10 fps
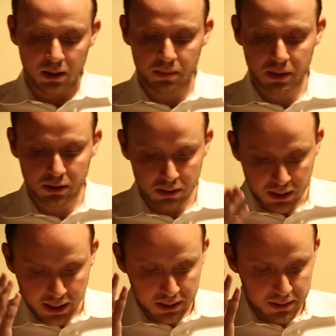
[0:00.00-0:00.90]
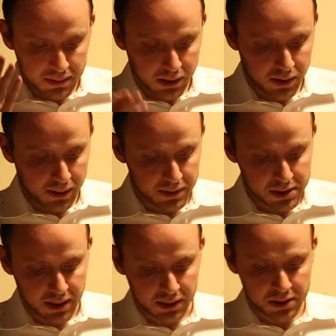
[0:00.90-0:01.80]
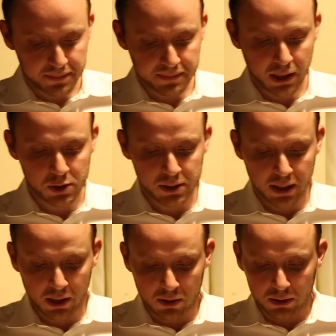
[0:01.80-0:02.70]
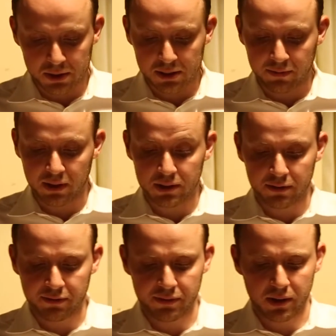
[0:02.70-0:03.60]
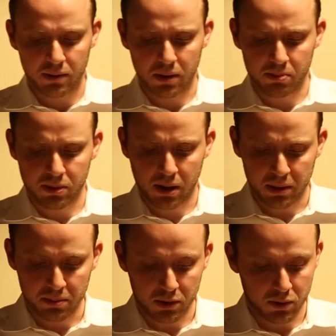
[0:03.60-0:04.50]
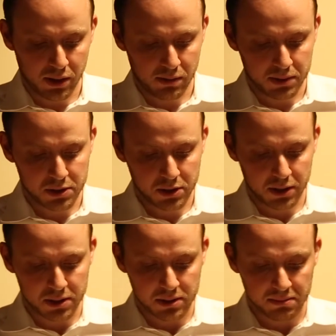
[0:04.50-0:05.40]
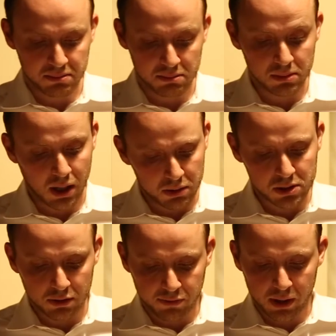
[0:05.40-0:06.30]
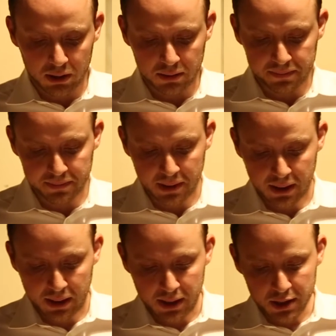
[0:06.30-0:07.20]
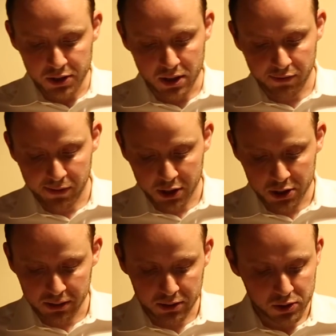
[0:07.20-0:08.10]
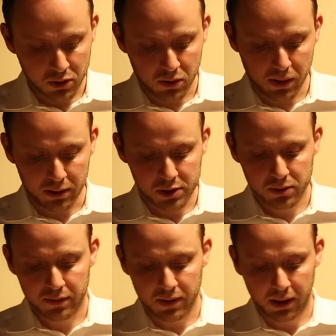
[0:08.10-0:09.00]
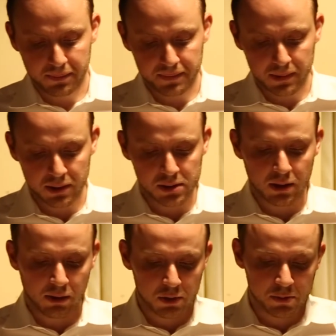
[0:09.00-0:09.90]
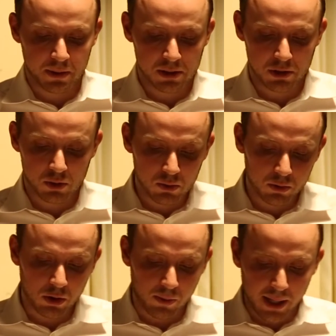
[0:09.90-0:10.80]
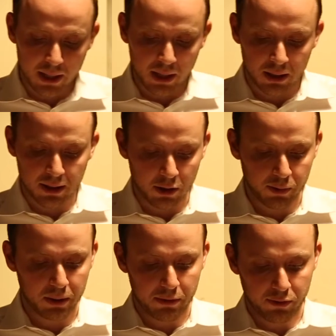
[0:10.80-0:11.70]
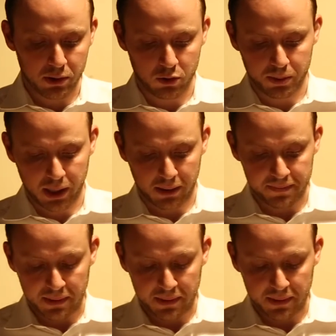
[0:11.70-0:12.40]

He bid good night and grabbed his things. Outside he called Savita, fiery Brahmin beauty he once chased. Now his good friend. She had a function at the Soho House all evening. Zara was busy too, curating in Hell Week before an opening.